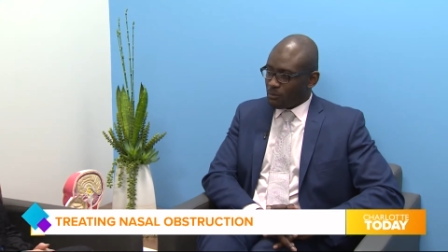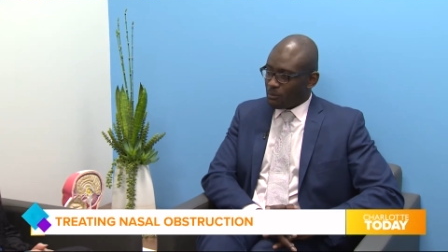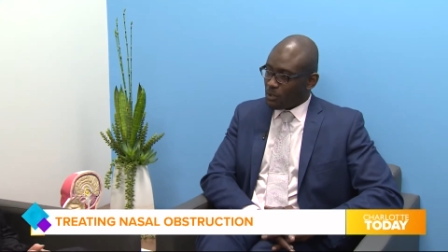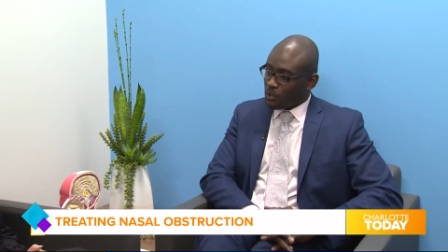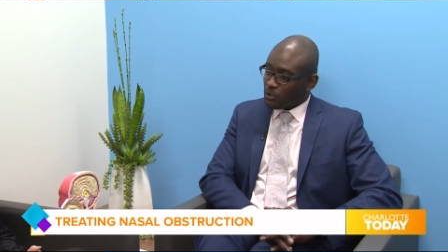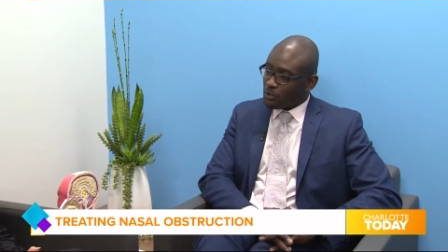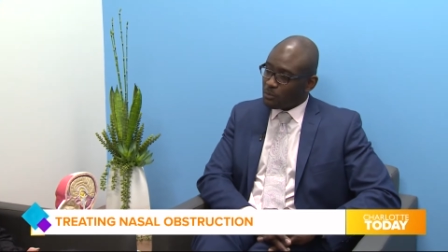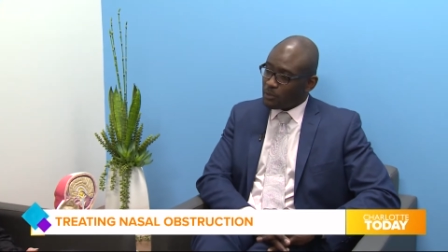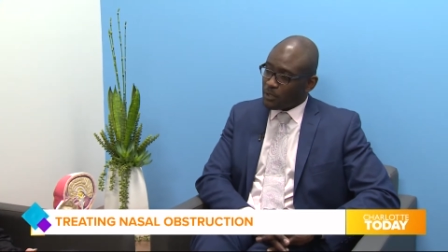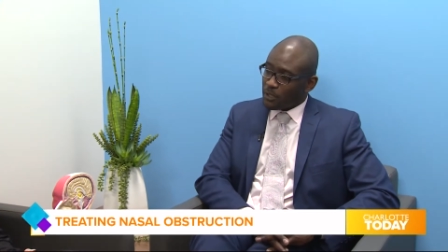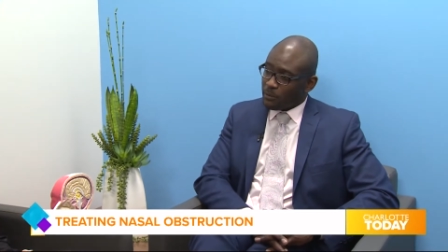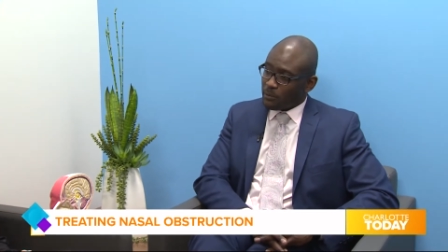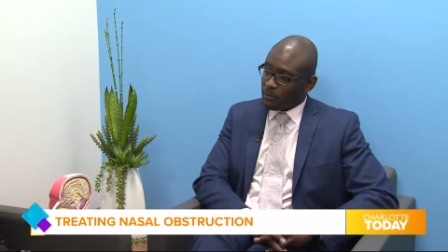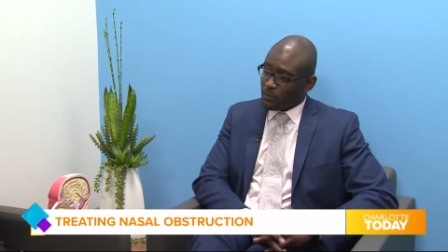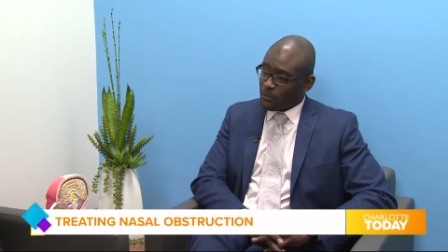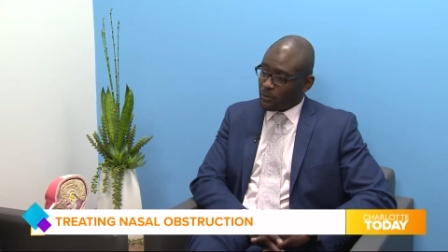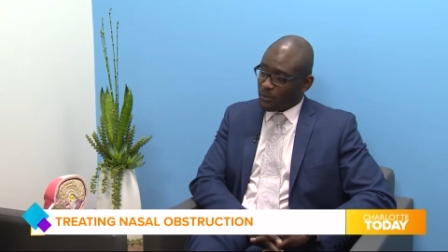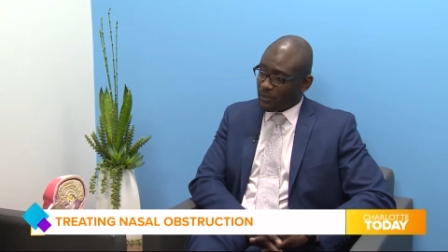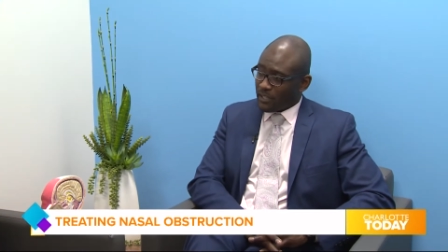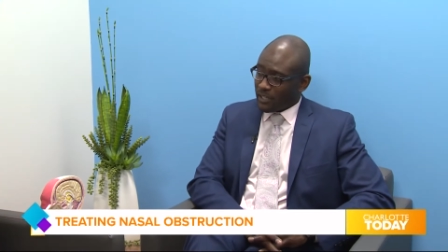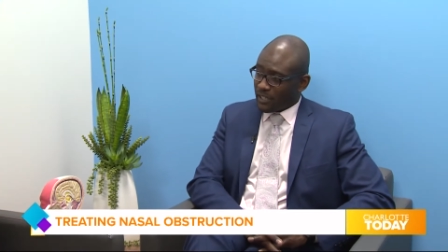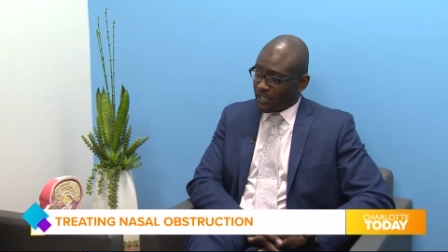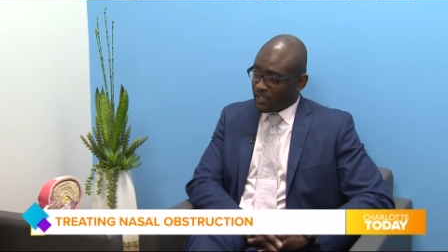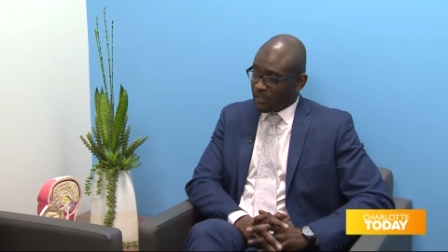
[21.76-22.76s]
most people,
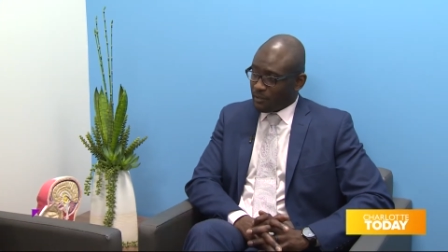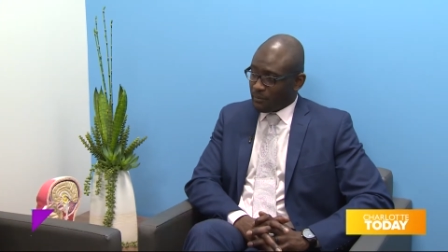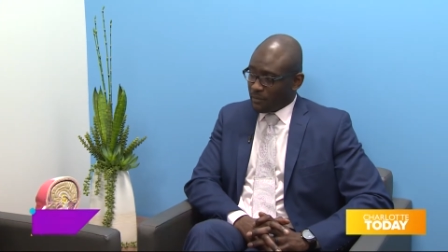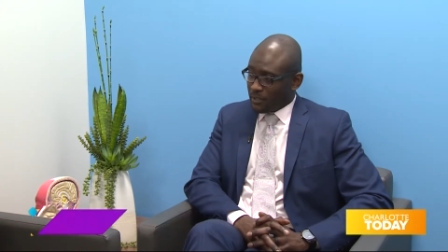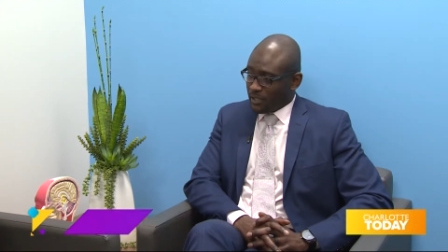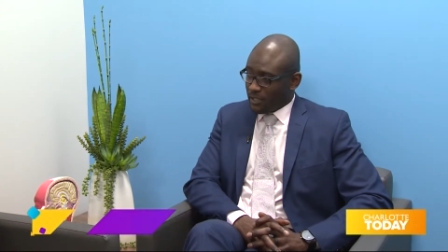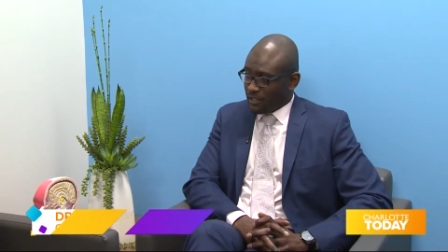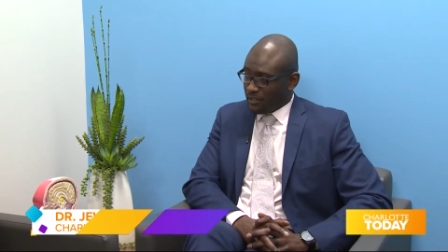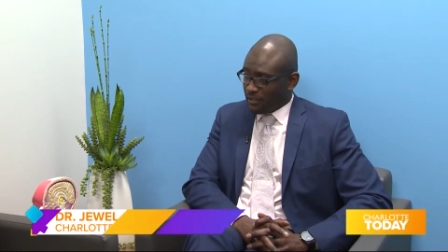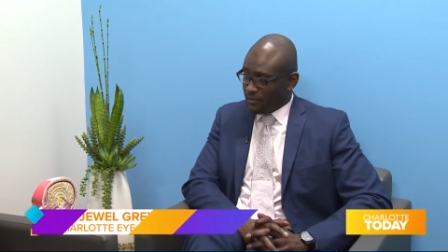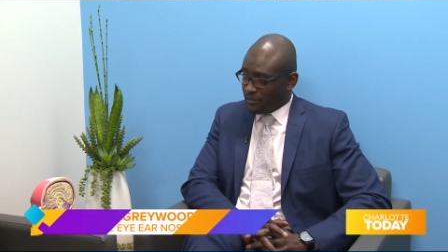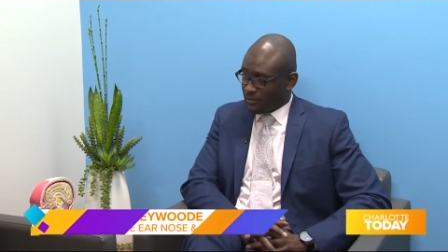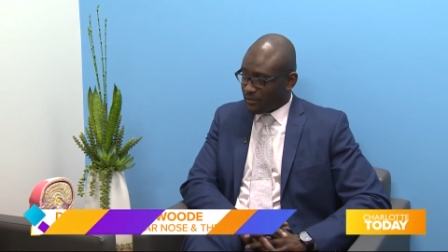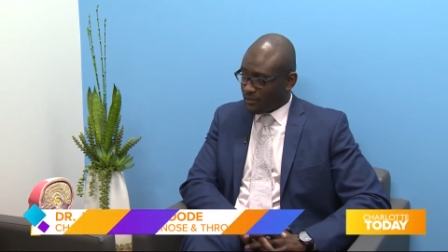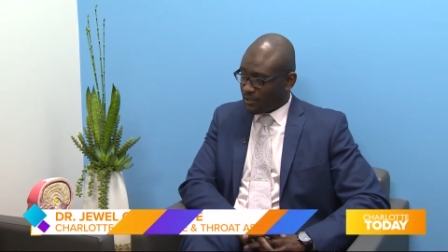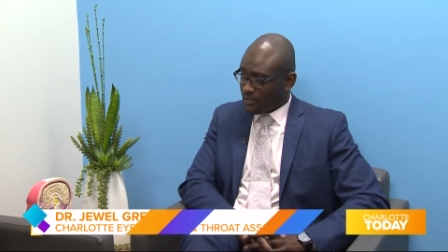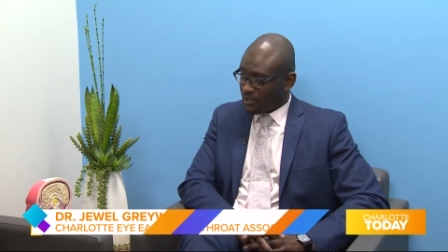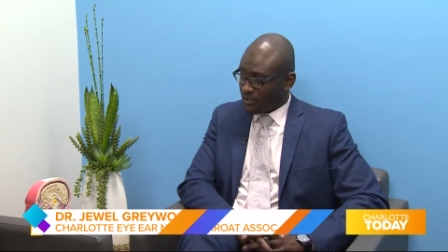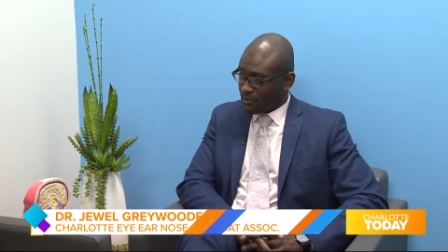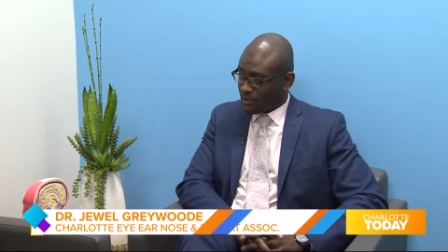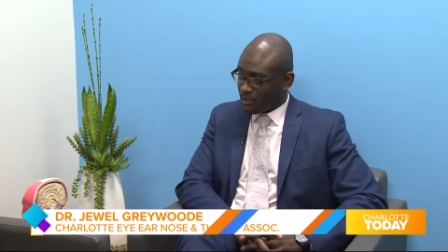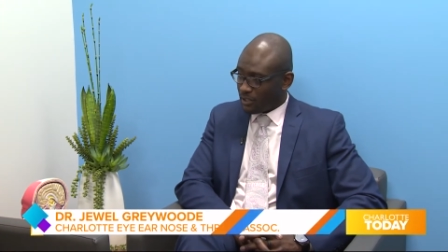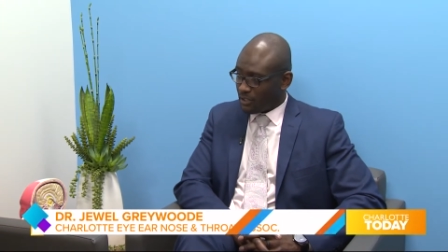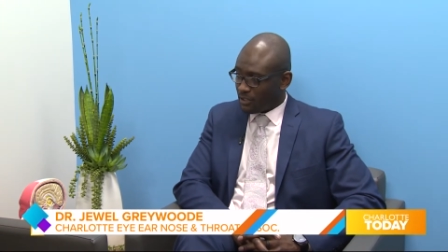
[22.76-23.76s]
when they come in,
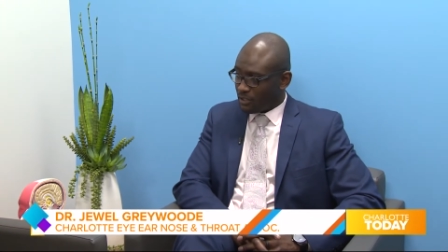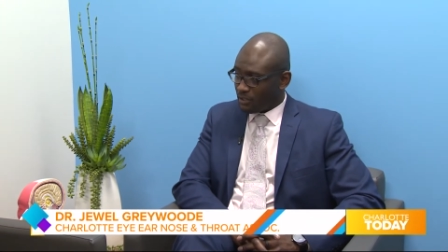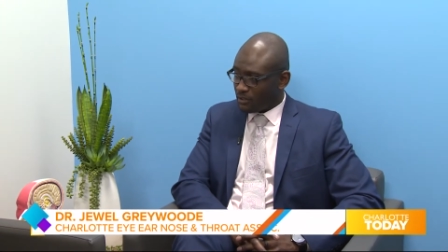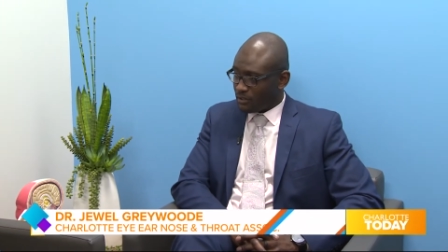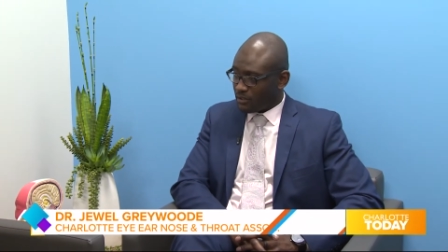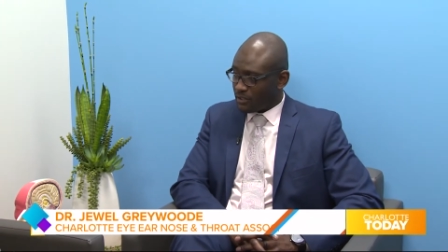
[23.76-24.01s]
what they'll